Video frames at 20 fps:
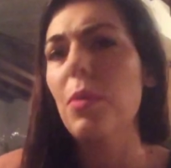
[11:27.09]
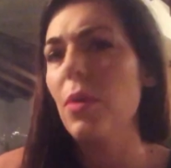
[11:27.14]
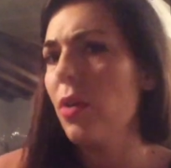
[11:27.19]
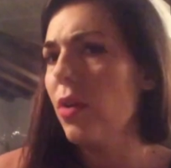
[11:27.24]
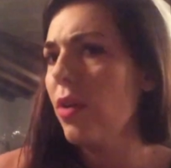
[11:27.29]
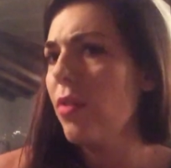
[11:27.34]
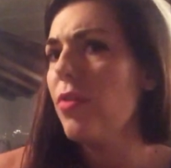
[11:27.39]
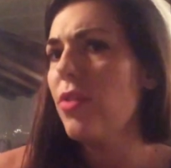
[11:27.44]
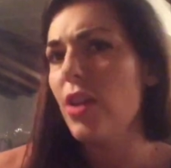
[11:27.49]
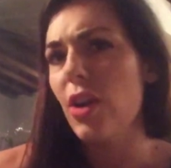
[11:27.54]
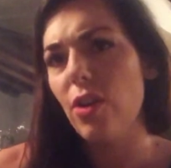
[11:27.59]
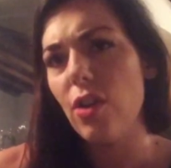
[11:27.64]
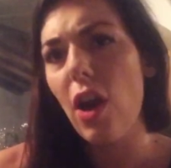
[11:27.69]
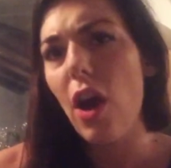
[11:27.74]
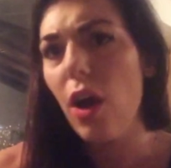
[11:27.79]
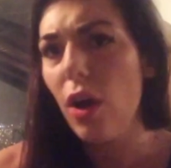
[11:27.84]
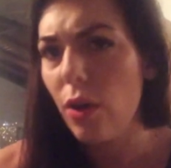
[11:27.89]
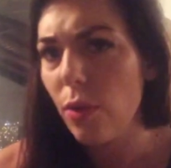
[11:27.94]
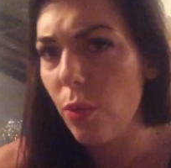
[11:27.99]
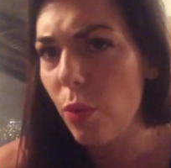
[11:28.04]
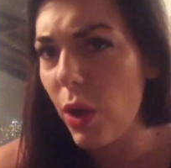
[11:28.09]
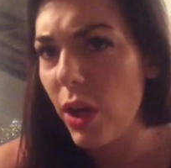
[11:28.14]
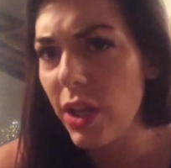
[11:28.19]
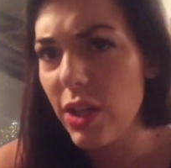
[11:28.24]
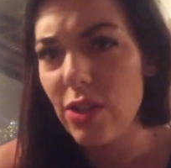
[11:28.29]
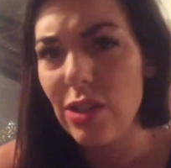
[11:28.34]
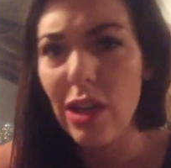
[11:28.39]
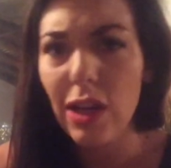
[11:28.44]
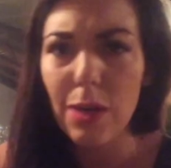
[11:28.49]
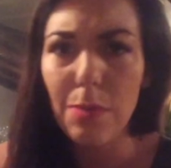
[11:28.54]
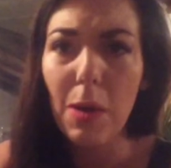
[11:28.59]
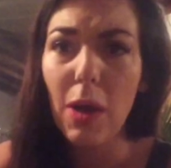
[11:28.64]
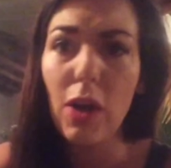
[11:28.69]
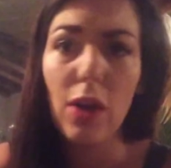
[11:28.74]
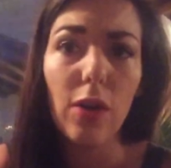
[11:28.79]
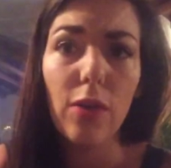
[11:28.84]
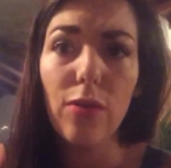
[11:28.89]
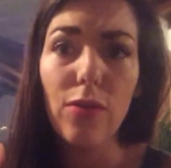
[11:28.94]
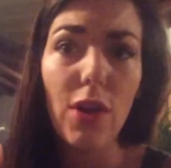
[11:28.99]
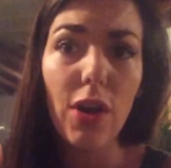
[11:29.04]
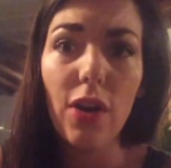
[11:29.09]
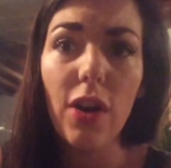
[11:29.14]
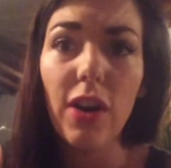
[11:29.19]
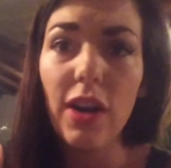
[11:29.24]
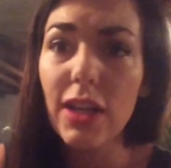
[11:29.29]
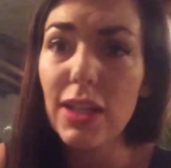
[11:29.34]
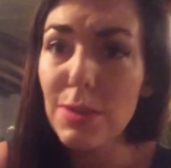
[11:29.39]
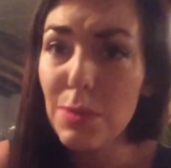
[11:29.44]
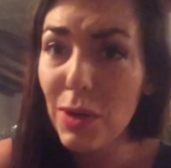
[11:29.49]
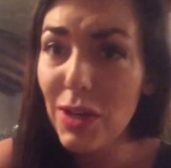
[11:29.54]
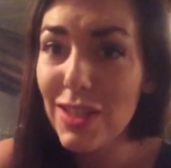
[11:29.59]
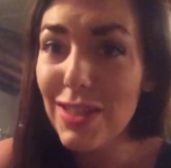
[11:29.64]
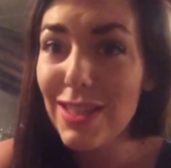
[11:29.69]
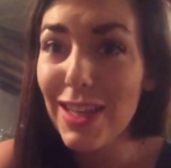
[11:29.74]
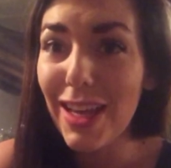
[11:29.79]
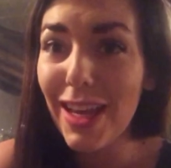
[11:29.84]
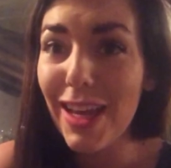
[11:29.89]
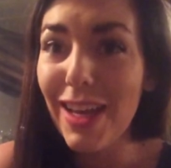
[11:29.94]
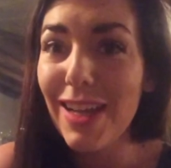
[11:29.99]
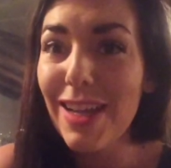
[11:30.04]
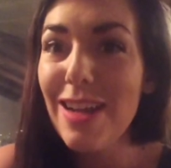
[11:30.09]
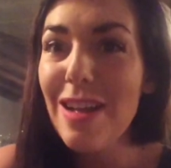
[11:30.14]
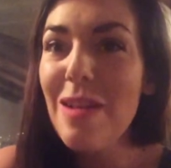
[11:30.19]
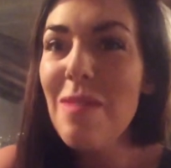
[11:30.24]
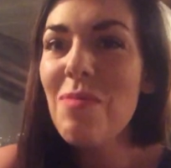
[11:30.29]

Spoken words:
or if they're not wanting to talk about it, or if they're not experiencing it,